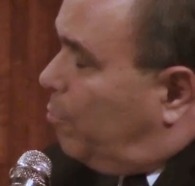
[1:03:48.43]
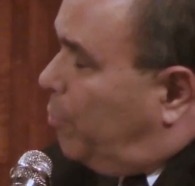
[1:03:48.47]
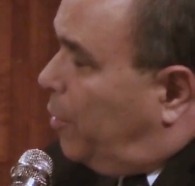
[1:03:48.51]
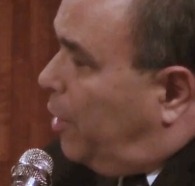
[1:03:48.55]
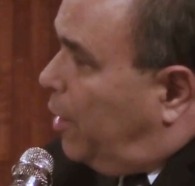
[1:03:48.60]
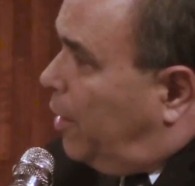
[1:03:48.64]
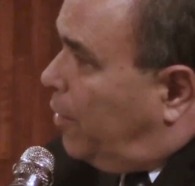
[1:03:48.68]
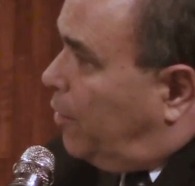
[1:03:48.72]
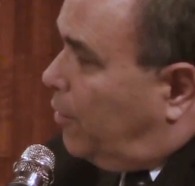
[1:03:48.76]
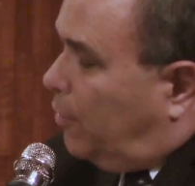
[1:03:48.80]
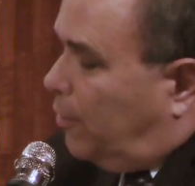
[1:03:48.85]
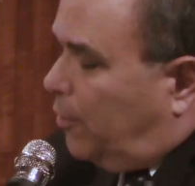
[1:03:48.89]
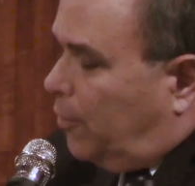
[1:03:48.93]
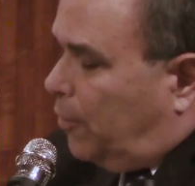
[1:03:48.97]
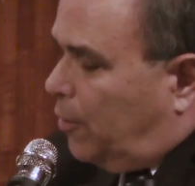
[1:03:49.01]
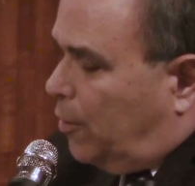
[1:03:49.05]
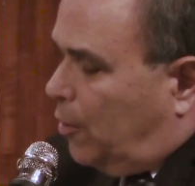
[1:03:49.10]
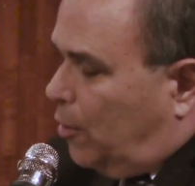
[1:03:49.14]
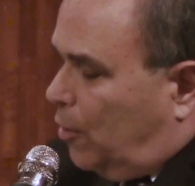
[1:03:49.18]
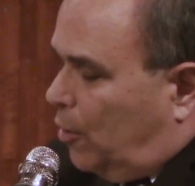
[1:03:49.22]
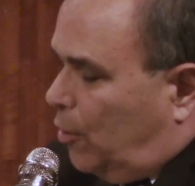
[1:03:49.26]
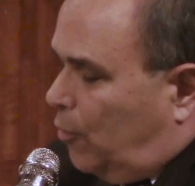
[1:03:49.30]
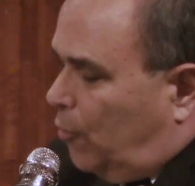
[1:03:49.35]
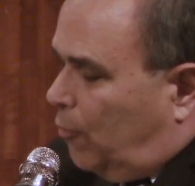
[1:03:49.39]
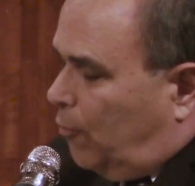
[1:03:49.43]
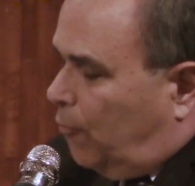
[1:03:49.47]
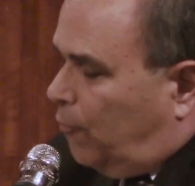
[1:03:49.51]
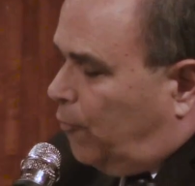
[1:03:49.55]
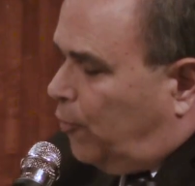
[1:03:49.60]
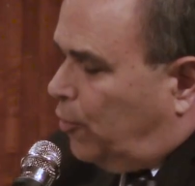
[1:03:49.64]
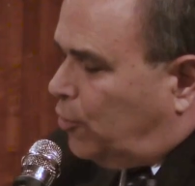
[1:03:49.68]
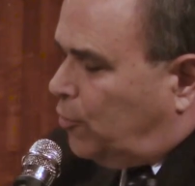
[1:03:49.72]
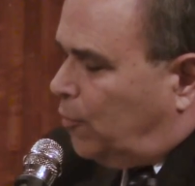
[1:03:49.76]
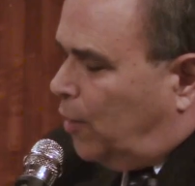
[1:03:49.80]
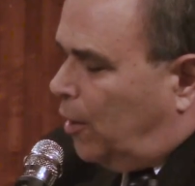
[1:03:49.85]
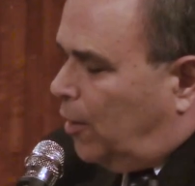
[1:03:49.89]
But
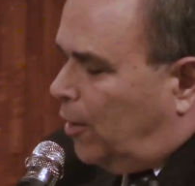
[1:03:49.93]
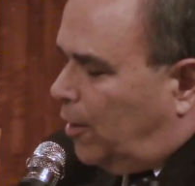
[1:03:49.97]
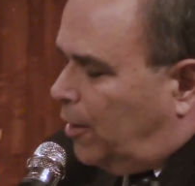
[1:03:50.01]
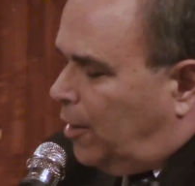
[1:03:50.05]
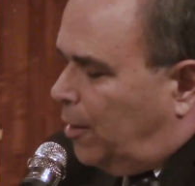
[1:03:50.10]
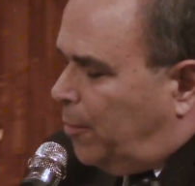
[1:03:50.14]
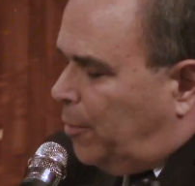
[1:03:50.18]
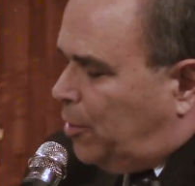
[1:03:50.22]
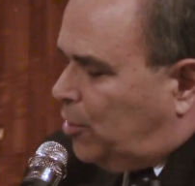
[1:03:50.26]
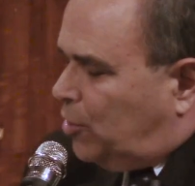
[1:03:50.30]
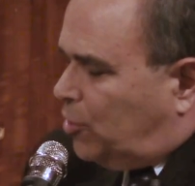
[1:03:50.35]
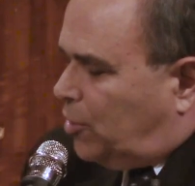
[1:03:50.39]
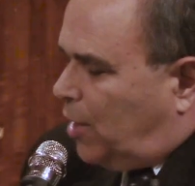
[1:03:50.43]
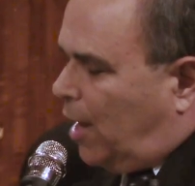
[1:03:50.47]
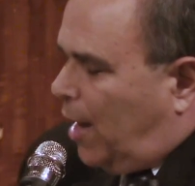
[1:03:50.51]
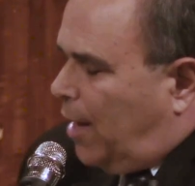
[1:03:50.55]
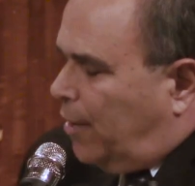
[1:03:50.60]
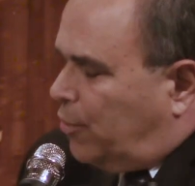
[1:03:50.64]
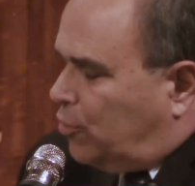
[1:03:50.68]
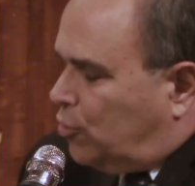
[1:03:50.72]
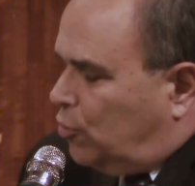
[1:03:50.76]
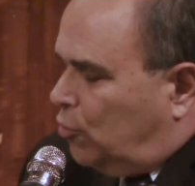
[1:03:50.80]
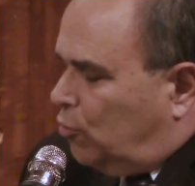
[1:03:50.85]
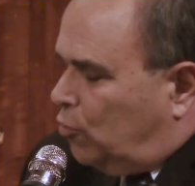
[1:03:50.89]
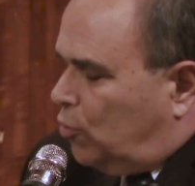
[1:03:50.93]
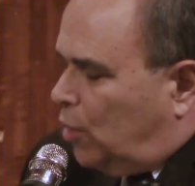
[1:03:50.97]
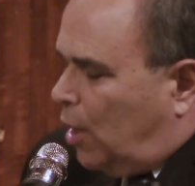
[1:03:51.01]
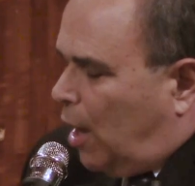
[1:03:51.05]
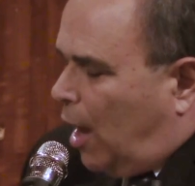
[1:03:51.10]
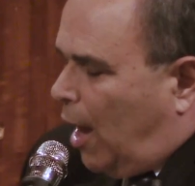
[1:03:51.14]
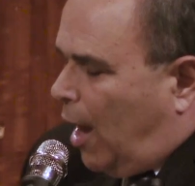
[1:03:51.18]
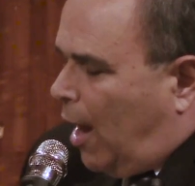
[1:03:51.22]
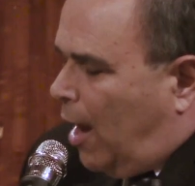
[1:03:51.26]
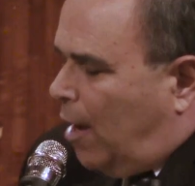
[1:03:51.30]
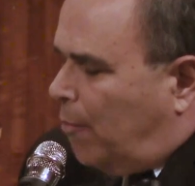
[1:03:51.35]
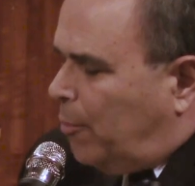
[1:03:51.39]
first of all, let me just ask you,
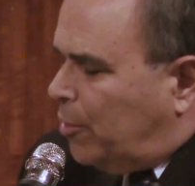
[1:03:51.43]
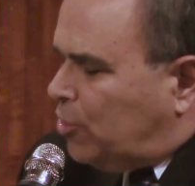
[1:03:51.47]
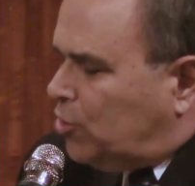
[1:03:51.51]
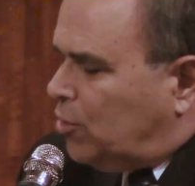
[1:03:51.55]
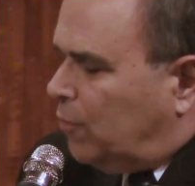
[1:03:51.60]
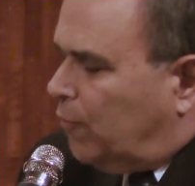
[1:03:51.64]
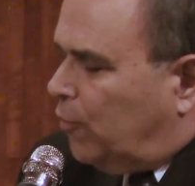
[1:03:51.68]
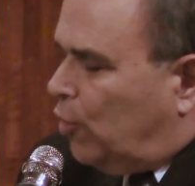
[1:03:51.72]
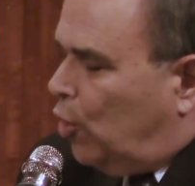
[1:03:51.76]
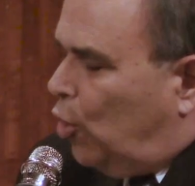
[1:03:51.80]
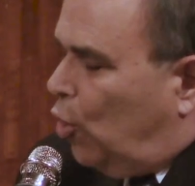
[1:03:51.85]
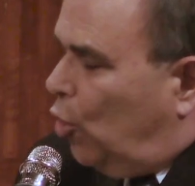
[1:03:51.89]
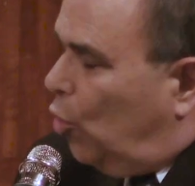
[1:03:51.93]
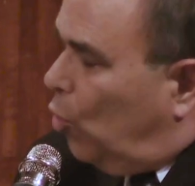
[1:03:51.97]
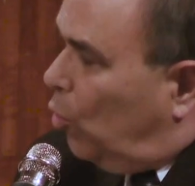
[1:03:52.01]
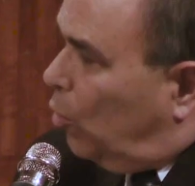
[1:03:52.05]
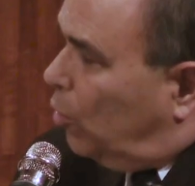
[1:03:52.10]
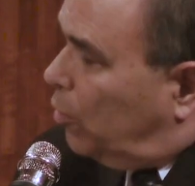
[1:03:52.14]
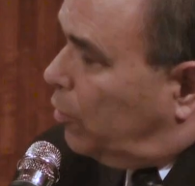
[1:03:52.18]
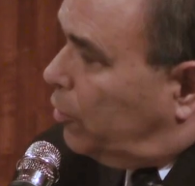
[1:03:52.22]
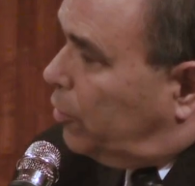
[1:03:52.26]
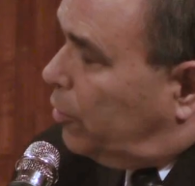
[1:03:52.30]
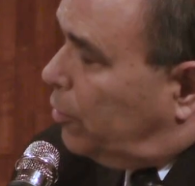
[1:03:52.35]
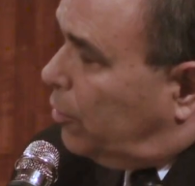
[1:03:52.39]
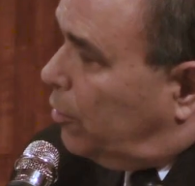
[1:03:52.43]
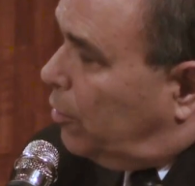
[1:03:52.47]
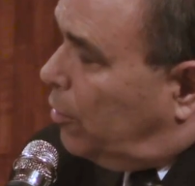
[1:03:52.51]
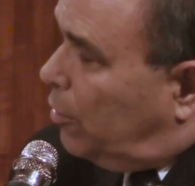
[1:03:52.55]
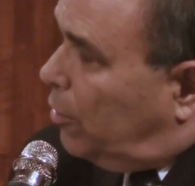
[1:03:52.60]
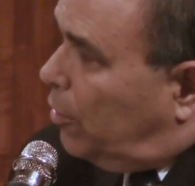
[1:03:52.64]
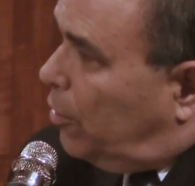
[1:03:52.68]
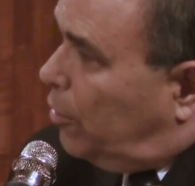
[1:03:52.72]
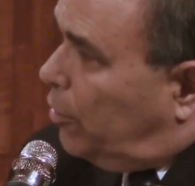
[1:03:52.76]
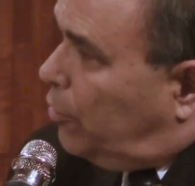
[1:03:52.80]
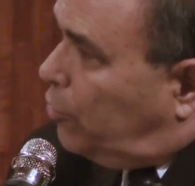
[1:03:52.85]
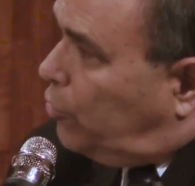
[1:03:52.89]
how much of a hold
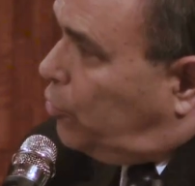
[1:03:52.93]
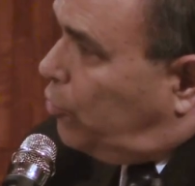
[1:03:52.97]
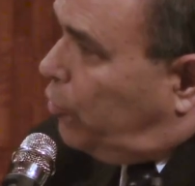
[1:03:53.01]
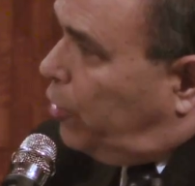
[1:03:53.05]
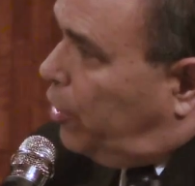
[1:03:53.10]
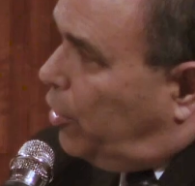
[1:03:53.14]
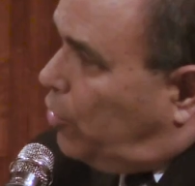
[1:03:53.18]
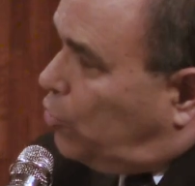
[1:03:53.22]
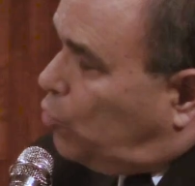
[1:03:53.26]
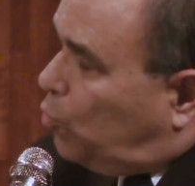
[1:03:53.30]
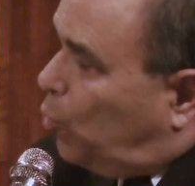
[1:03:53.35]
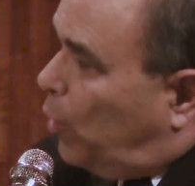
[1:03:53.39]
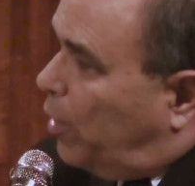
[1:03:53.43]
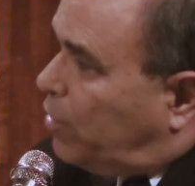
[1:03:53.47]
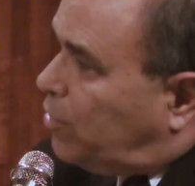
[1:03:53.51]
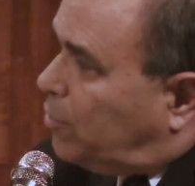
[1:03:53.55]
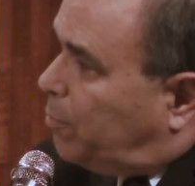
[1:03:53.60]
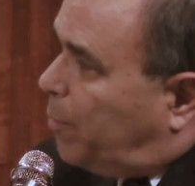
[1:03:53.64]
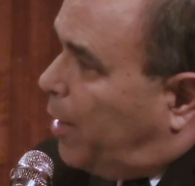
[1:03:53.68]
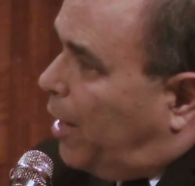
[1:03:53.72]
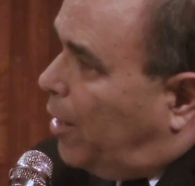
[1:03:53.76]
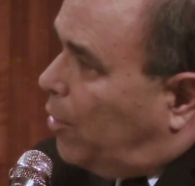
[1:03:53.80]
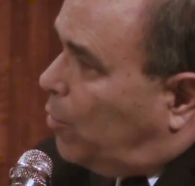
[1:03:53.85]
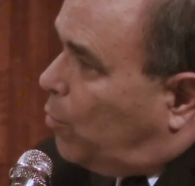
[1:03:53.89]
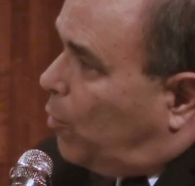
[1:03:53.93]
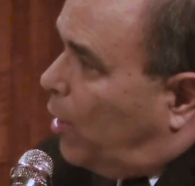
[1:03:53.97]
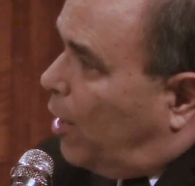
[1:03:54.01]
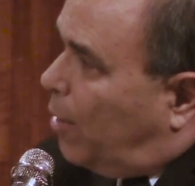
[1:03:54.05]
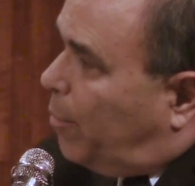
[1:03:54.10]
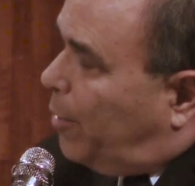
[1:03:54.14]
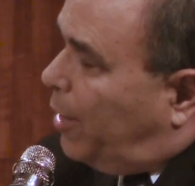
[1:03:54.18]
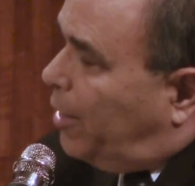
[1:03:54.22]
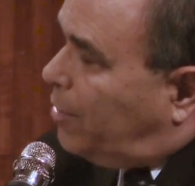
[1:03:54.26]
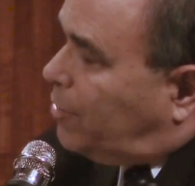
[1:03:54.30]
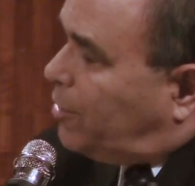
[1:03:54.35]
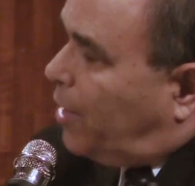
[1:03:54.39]
do these West Bank
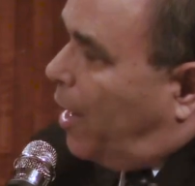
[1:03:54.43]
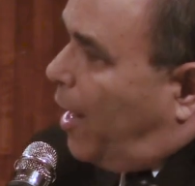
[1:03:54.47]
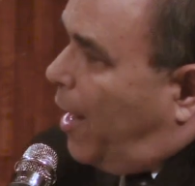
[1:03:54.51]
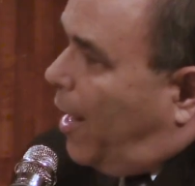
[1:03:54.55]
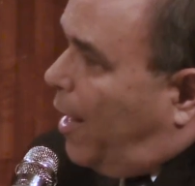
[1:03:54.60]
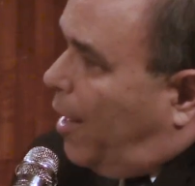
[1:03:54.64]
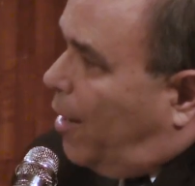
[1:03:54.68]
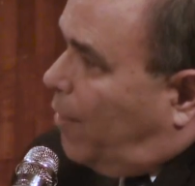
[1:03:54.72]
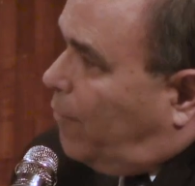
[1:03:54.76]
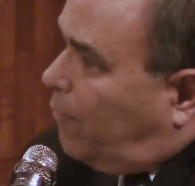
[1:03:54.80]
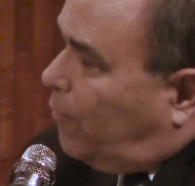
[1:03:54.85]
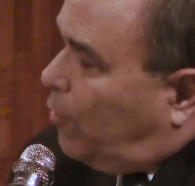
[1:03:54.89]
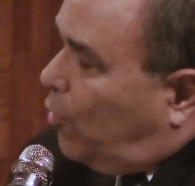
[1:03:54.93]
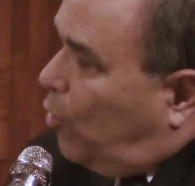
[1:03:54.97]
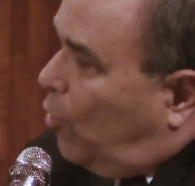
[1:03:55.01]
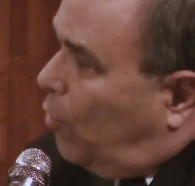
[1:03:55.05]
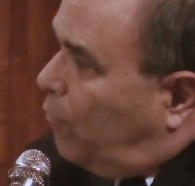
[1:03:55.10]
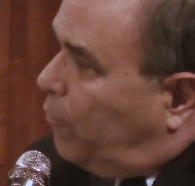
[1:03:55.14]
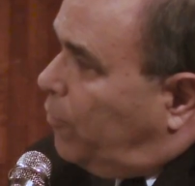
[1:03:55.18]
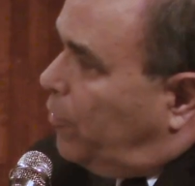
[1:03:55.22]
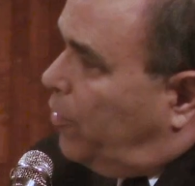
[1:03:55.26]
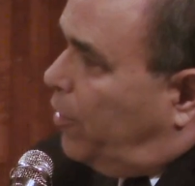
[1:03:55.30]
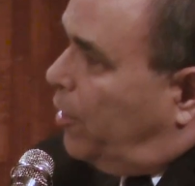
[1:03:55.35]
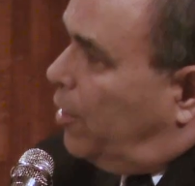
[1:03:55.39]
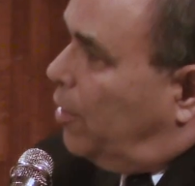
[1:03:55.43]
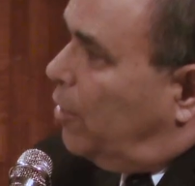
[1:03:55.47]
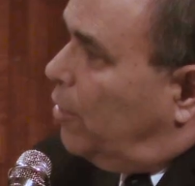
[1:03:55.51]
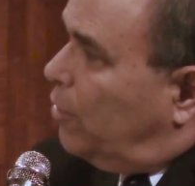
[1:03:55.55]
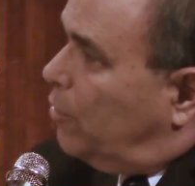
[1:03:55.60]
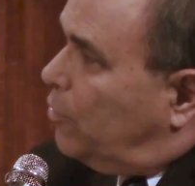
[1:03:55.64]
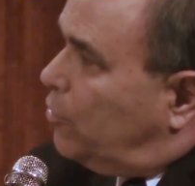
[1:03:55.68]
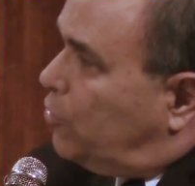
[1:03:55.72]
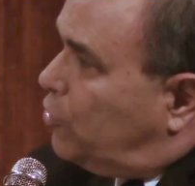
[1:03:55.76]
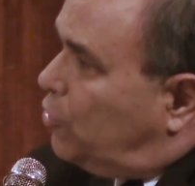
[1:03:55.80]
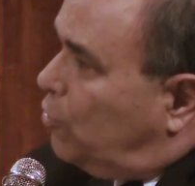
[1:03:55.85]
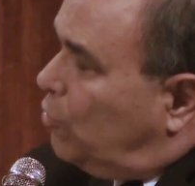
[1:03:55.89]
rabbis have over
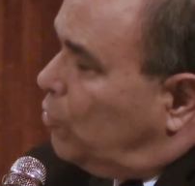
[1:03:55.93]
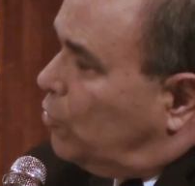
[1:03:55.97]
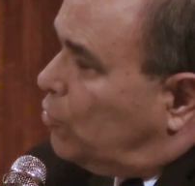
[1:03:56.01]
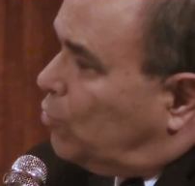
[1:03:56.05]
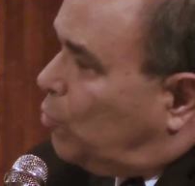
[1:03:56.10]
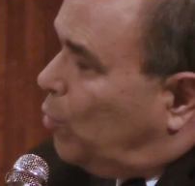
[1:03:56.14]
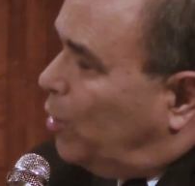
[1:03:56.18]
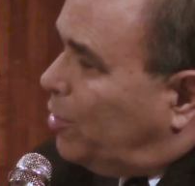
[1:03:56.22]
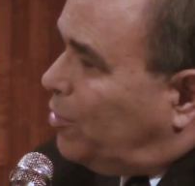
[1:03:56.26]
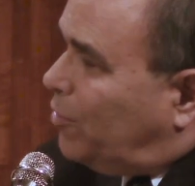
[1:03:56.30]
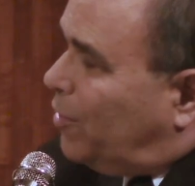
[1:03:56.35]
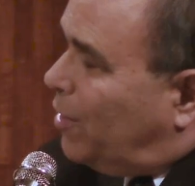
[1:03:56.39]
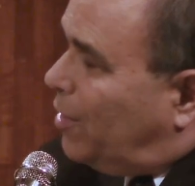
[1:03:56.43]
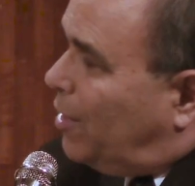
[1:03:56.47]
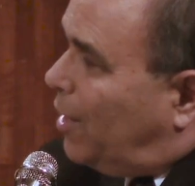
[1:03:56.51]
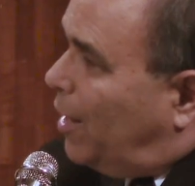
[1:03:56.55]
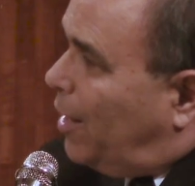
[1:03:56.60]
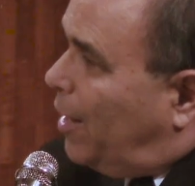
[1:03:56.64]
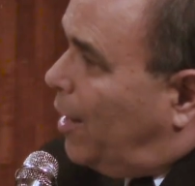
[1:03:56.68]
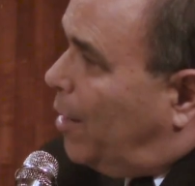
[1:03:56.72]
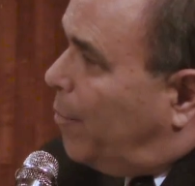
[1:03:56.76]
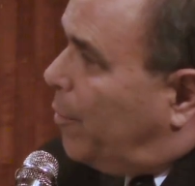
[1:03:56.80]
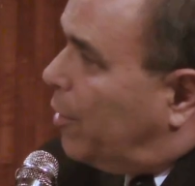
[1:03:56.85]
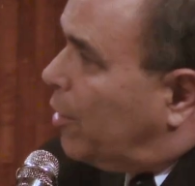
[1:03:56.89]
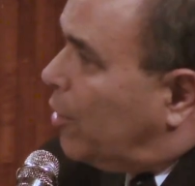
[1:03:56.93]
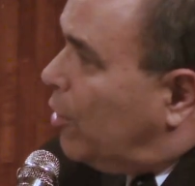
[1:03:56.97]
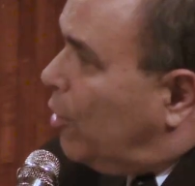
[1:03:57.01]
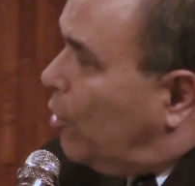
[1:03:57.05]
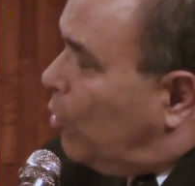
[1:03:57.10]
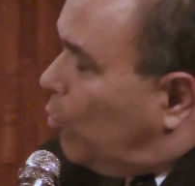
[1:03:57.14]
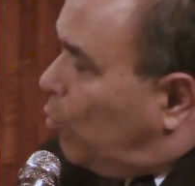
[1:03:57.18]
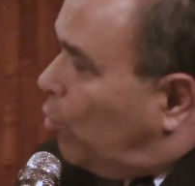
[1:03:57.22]
their students? What's the dynamic?